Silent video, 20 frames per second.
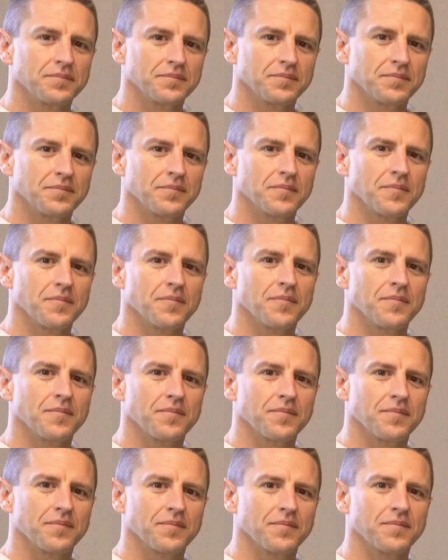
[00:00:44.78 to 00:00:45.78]

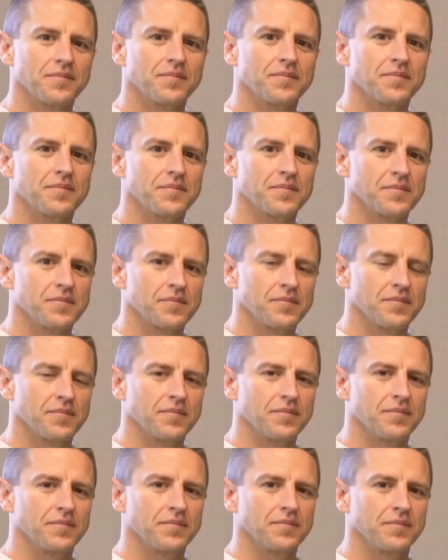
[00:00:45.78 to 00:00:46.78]

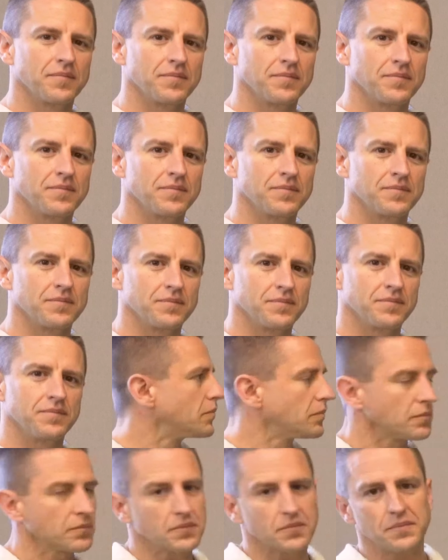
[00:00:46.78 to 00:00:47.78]

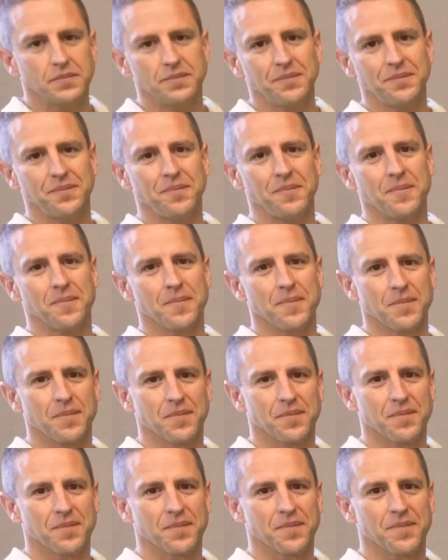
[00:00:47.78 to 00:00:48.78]

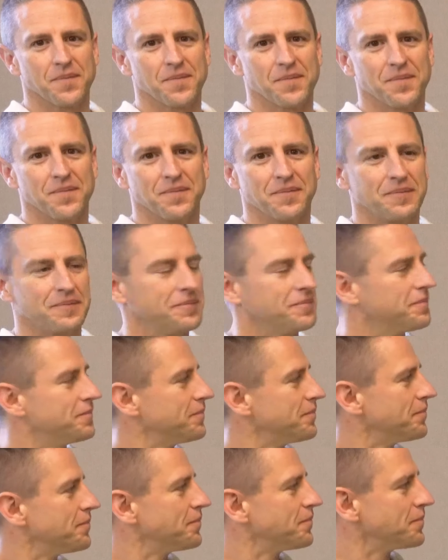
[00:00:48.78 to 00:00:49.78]

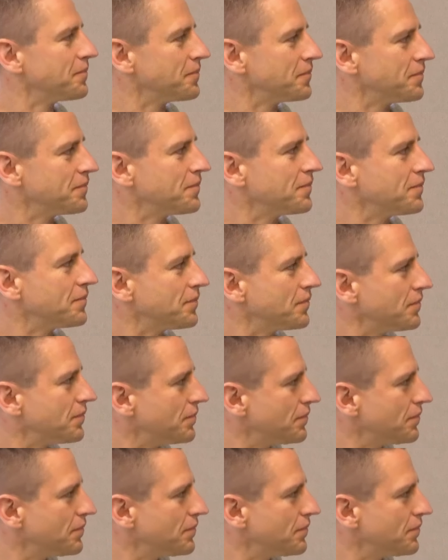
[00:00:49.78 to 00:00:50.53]
(not speaking)